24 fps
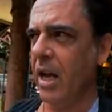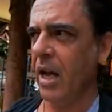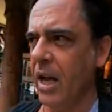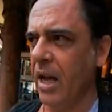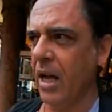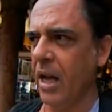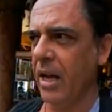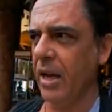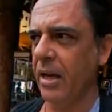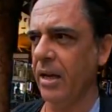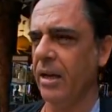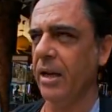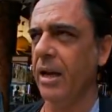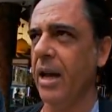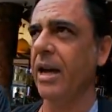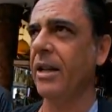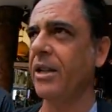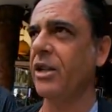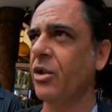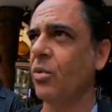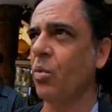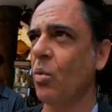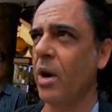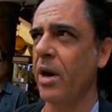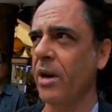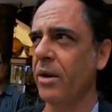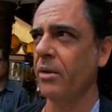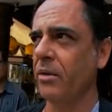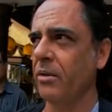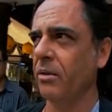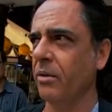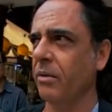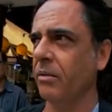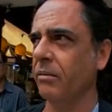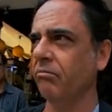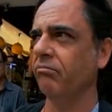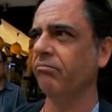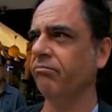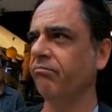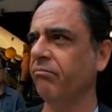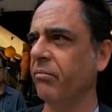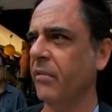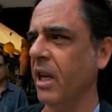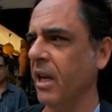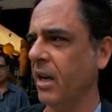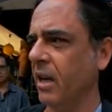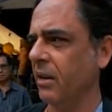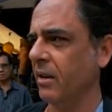And that's one
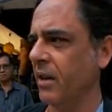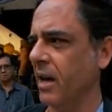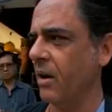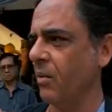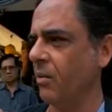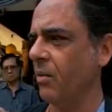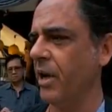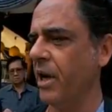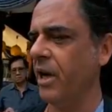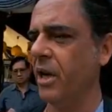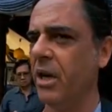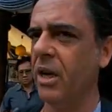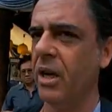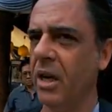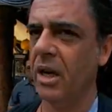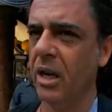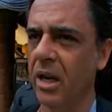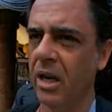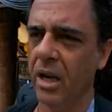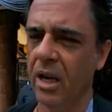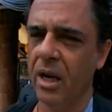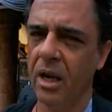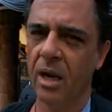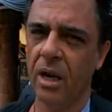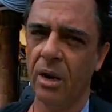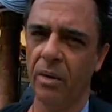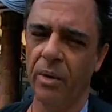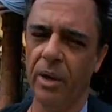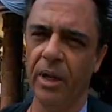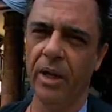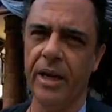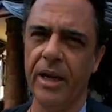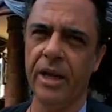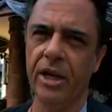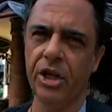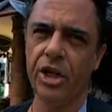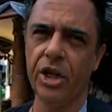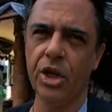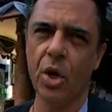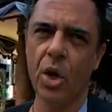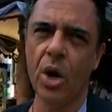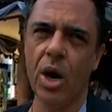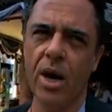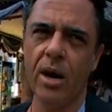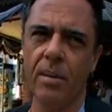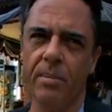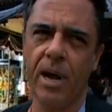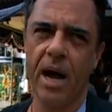thing that we really
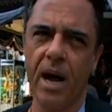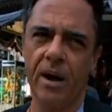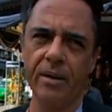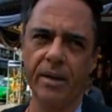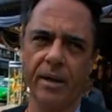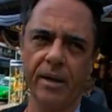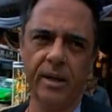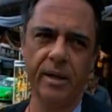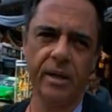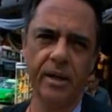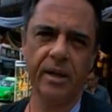enjoy about